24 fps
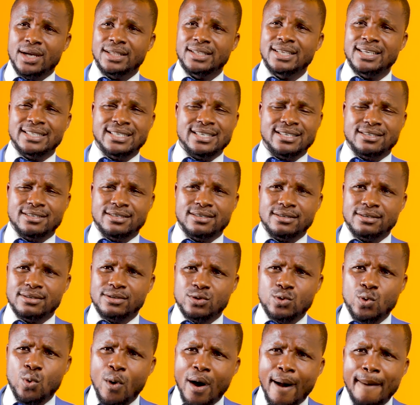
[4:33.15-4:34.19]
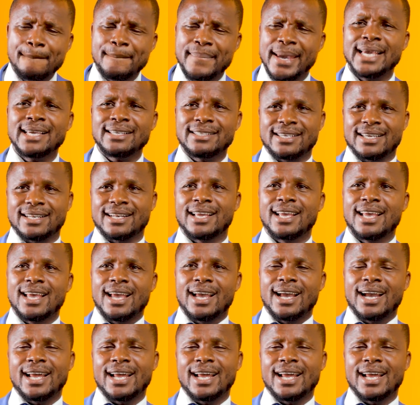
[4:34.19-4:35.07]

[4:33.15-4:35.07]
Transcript: This is so amazing.